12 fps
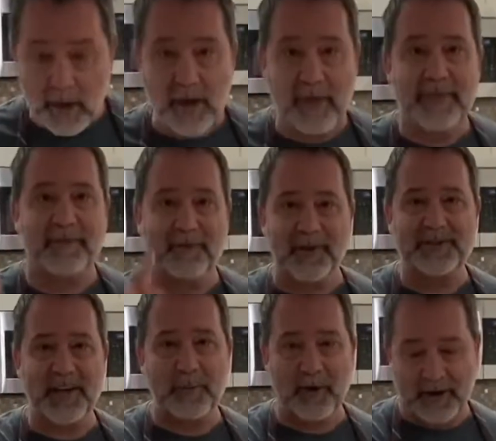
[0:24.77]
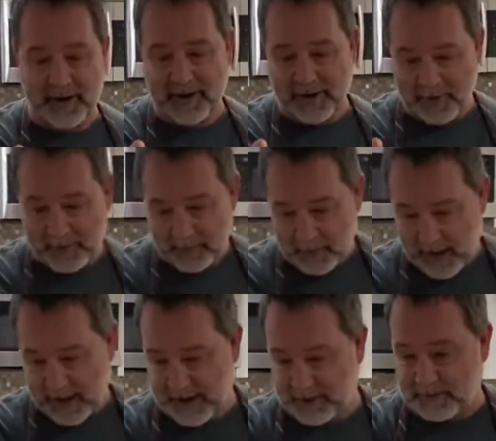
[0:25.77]
The first thing we're going to do
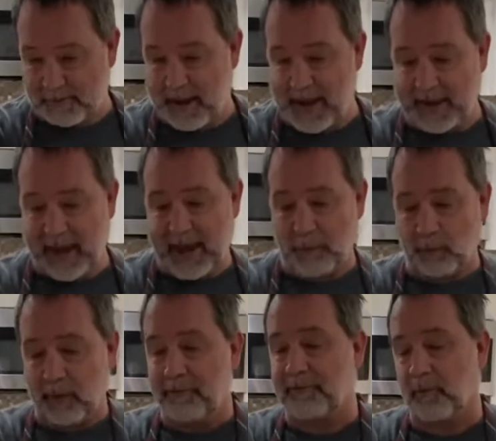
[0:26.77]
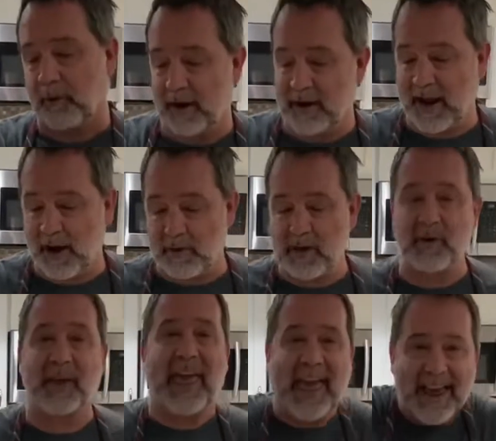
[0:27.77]
is make a rub for it. Now, you
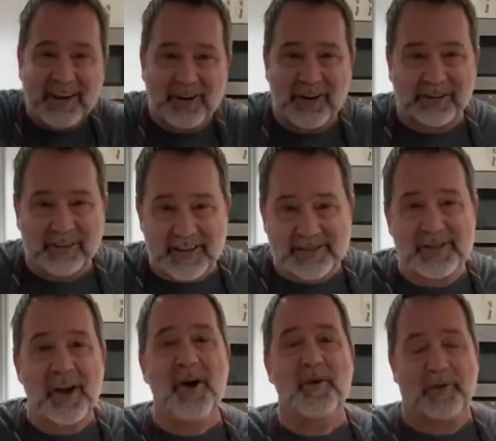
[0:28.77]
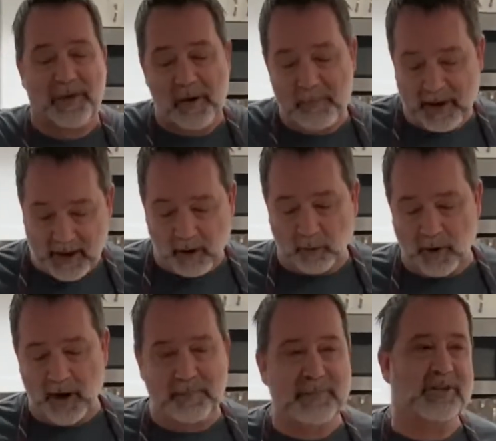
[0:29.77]
can cook this without making a
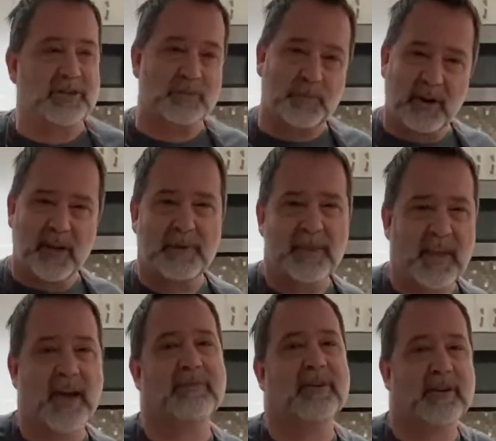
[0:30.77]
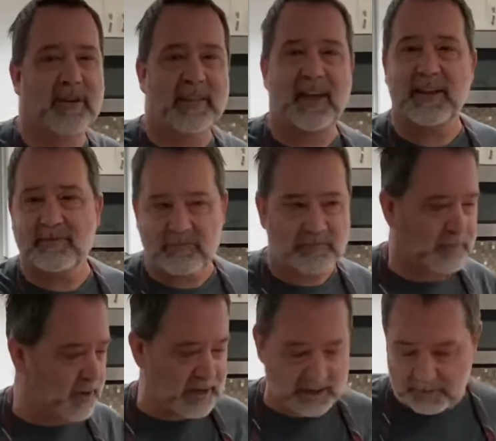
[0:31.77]
rub and just putting them in the oven and then
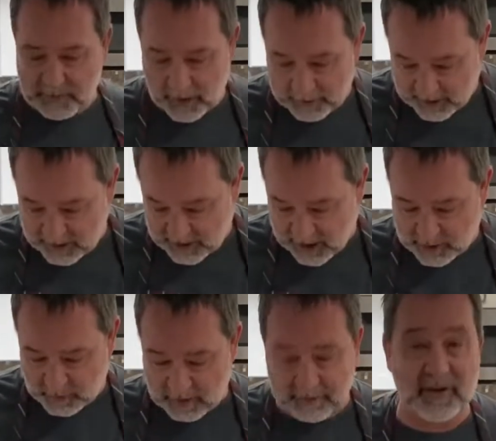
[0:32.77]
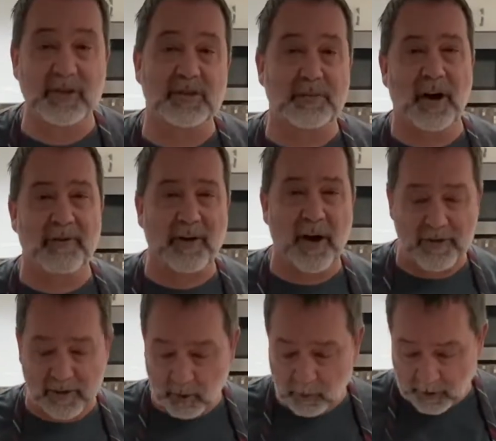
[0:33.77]
putting on some barbecue sauce when you finish them off on the
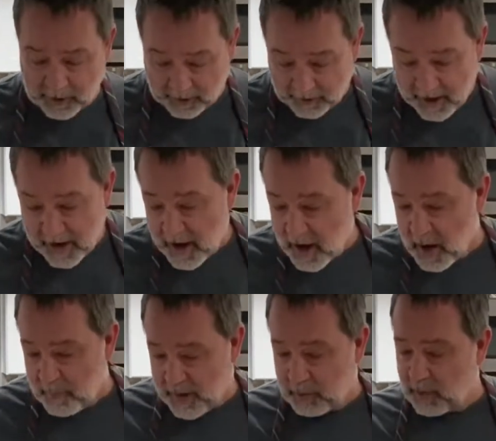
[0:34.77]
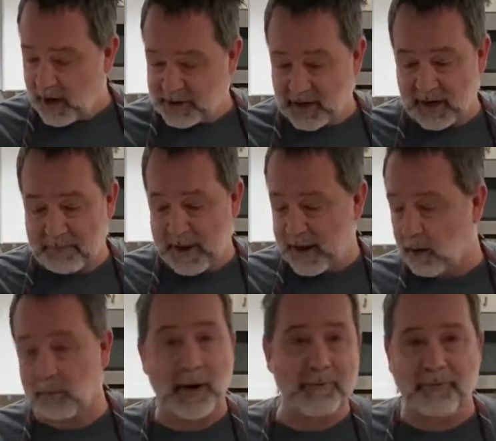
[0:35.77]
grill. But we're actually going to make a
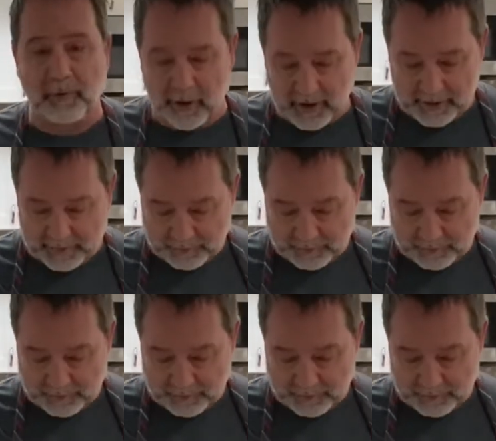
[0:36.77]
rub for it.